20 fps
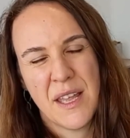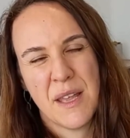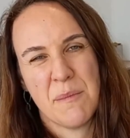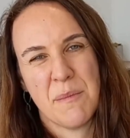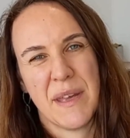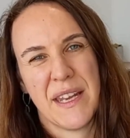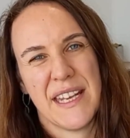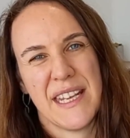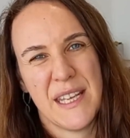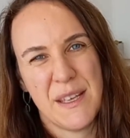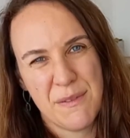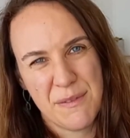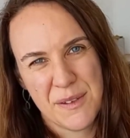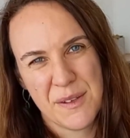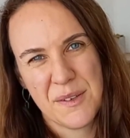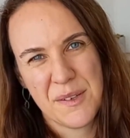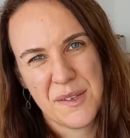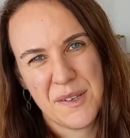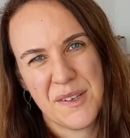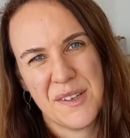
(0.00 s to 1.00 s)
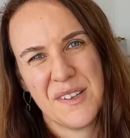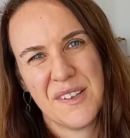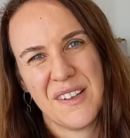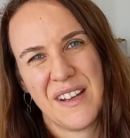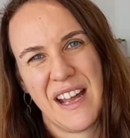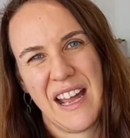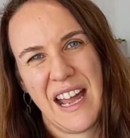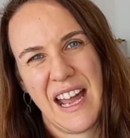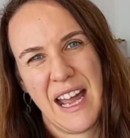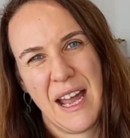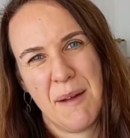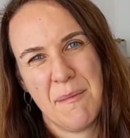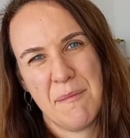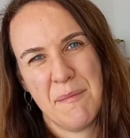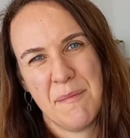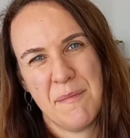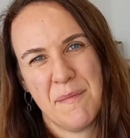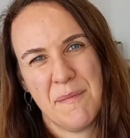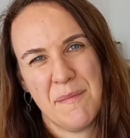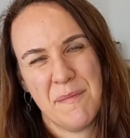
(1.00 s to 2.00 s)
But if your
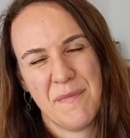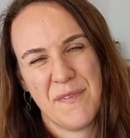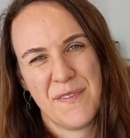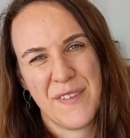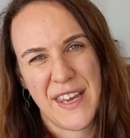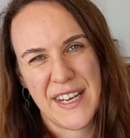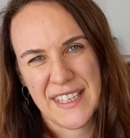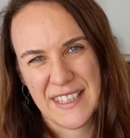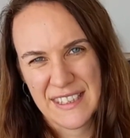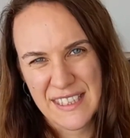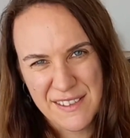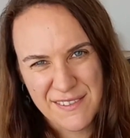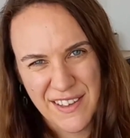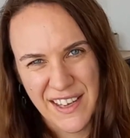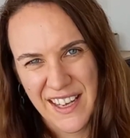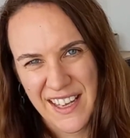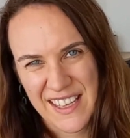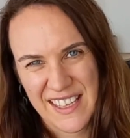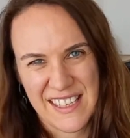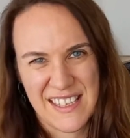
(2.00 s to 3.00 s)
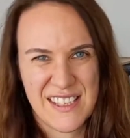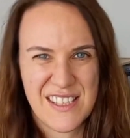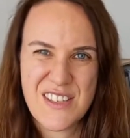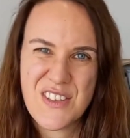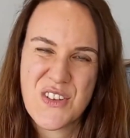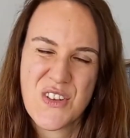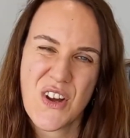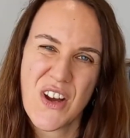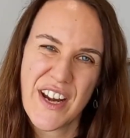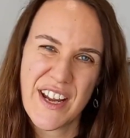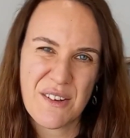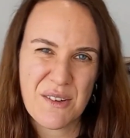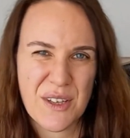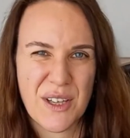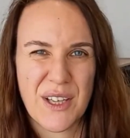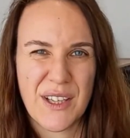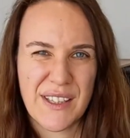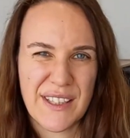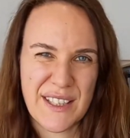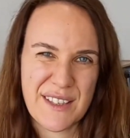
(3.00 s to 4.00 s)
fatty liver is
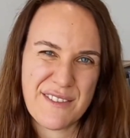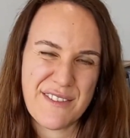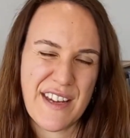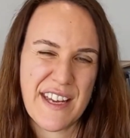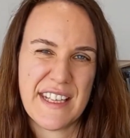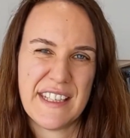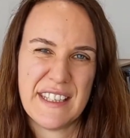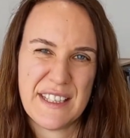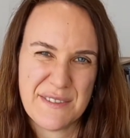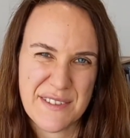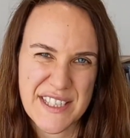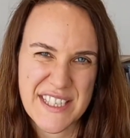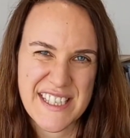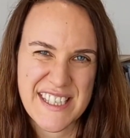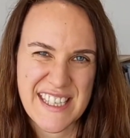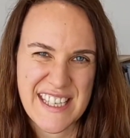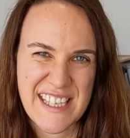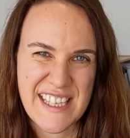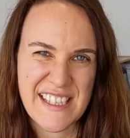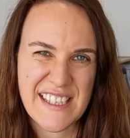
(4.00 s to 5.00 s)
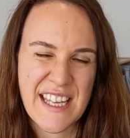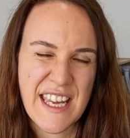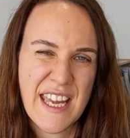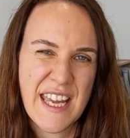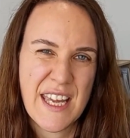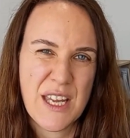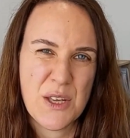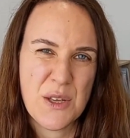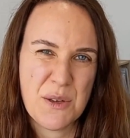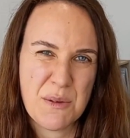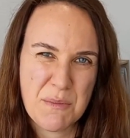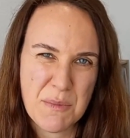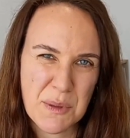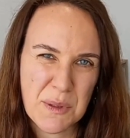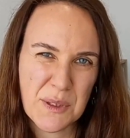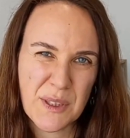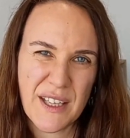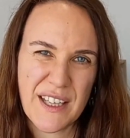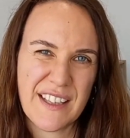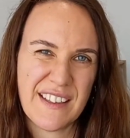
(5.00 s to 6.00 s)
non-alcoholic fatty liver disease, you're more
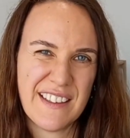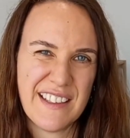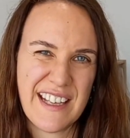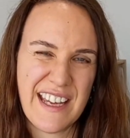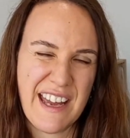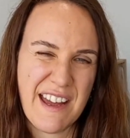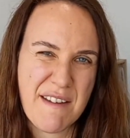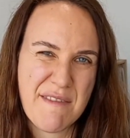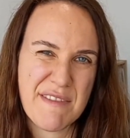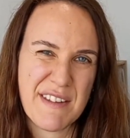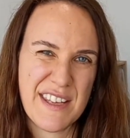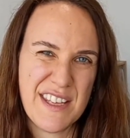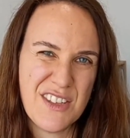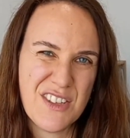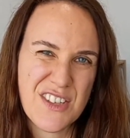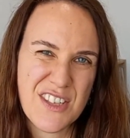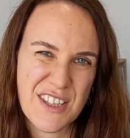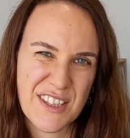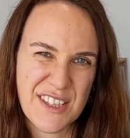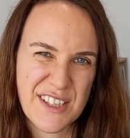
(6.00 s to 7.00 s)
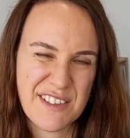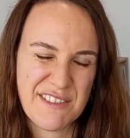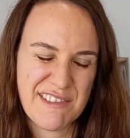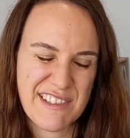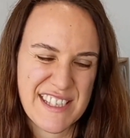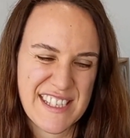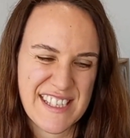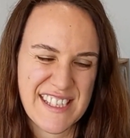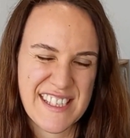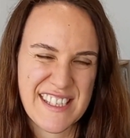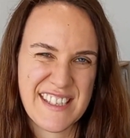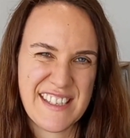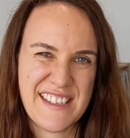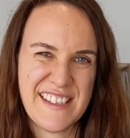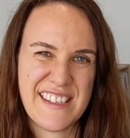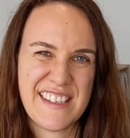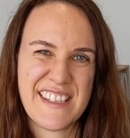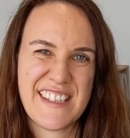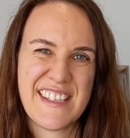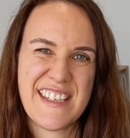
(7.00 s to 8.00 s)
likely to have insulin
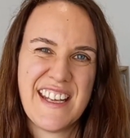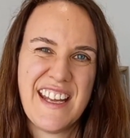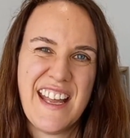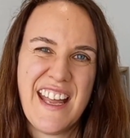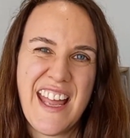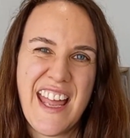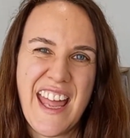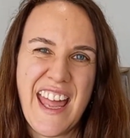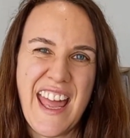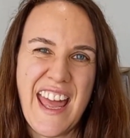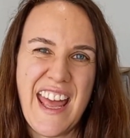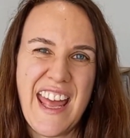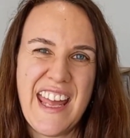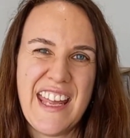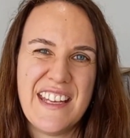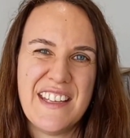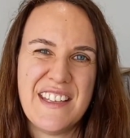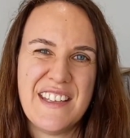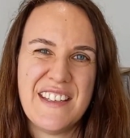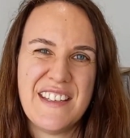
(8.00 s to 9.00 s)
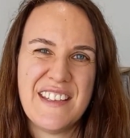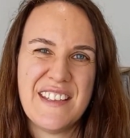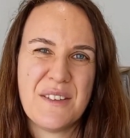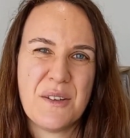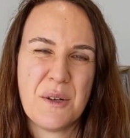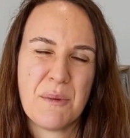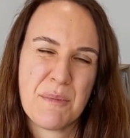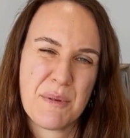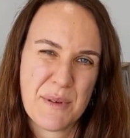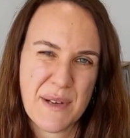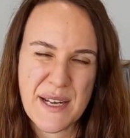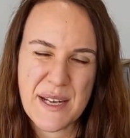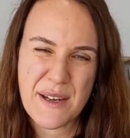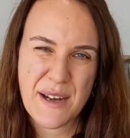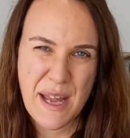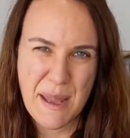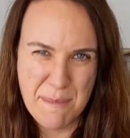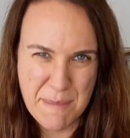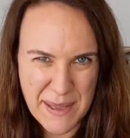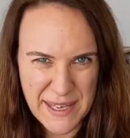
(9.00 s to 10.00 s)
resistance or
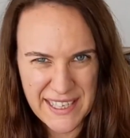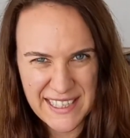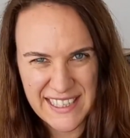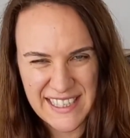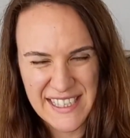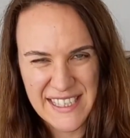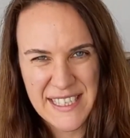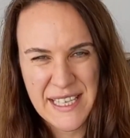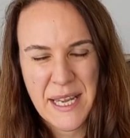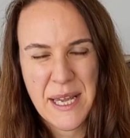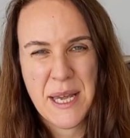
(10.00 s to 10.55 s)
pre-diabetes,